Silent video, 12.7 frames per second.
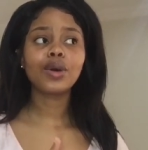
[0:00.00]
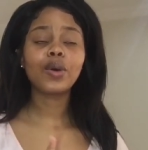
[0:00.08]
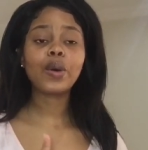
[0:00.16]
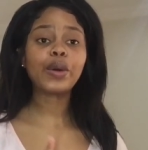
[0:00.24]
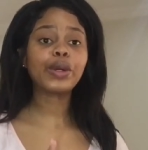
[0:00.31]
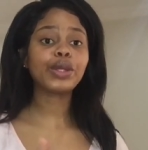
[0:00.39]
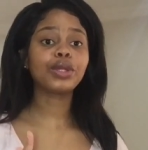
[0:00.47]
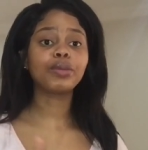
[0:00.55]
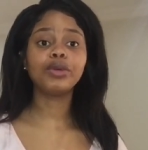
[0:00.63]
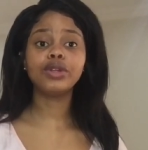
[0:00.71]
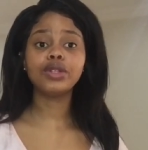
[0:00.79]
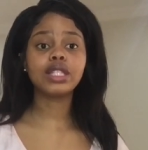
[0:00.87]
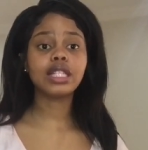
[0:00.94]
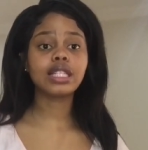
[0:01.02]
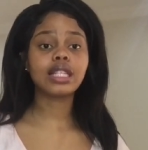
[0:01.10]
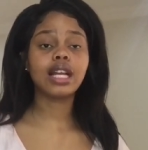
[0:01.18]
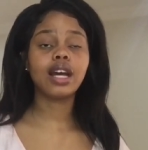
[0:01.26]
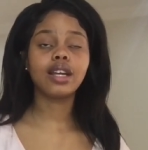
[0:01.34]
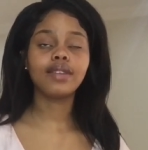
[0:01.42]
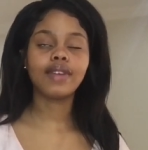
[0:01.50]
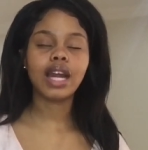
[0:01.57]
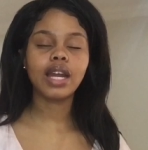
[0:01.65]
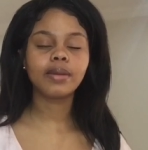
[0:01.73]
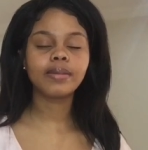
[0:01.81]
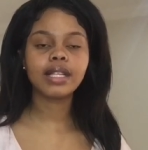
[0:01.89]
all the pollutants in our
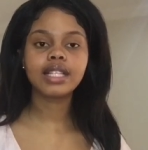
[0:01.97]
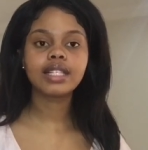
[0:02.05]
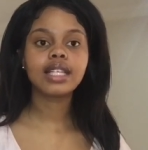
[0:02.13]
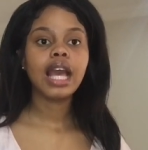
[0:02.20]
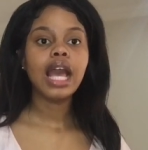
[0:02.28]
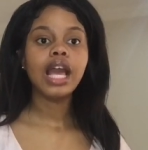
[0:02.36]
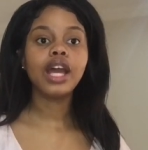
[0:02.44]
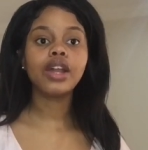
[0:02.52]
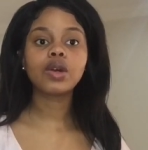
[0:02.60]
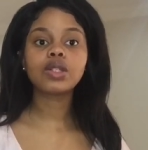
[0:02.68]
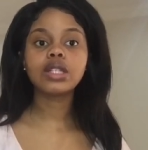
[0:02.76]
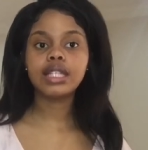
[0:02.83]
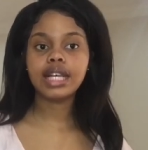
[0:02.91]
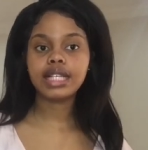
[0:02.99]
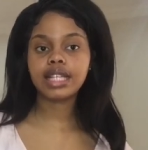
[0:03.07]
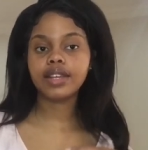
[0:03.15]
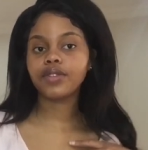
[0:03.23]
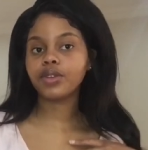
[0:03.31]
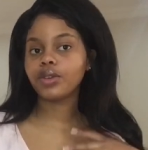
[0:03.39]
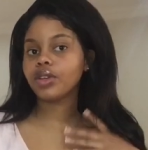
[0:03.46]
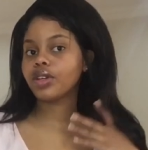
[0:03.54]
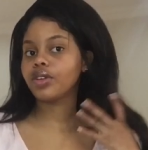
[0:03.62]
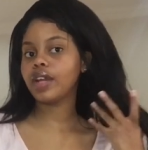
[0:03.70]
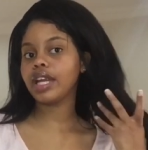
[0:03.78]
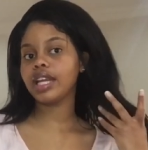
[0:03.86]
environment it also does give you
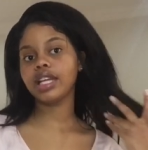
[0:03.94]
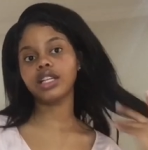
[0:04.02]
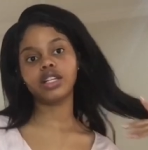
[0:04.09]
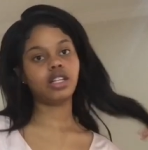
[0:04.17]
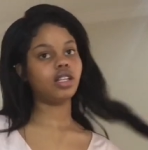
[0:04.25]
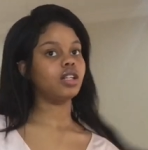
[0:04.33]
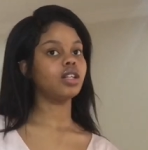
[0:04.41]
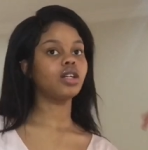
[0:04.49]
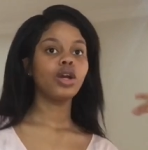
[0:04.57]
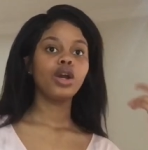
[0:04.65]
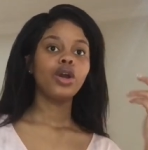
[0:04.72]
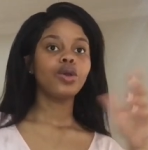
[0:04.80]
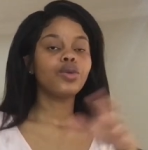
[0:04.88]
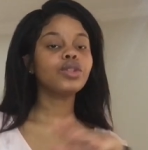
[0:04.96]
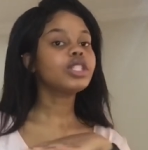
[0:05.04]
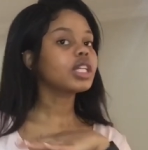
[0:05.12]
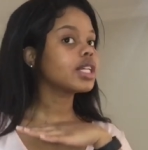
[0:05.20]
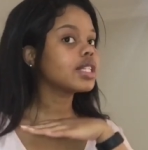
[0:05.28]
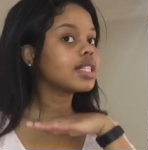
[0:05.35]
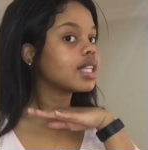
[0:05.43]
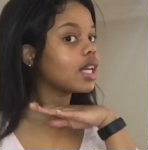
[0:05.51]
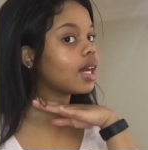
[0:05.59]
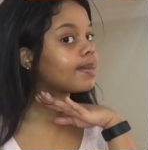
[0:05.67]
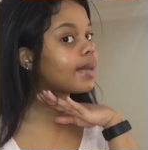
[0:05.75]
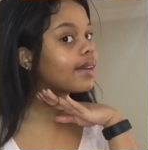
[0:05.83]
a radiant look which you can see
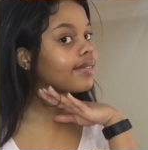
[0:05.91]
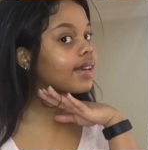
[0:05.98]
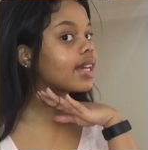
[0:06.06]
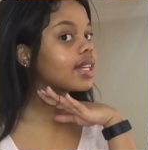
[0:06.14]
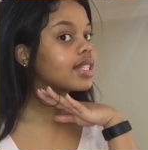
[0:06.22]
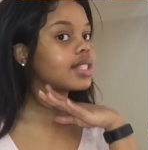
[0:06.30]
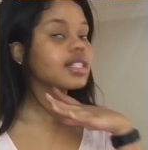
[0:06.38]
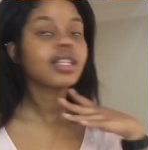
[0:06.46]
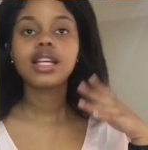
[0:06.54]
on my face